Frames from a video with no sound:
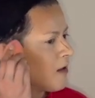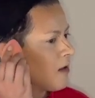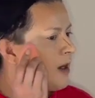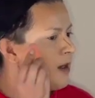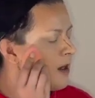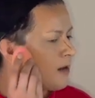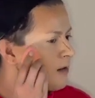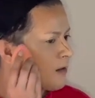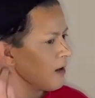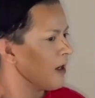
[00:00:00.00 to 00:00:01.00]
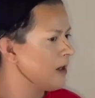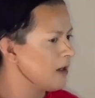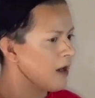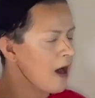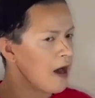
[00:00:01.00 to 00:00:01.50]
And that's like
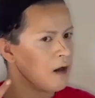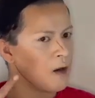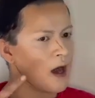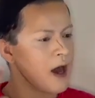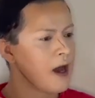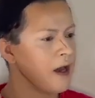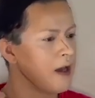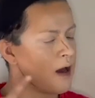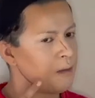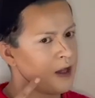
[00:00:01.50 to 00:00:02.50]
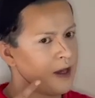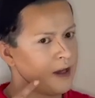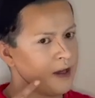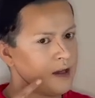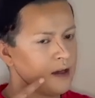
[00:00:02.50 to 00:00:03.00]
how I
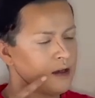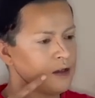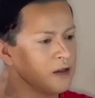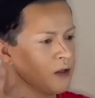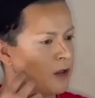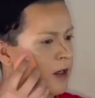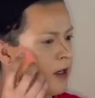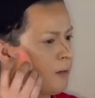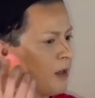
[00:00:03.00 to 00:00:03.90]
apply contouring,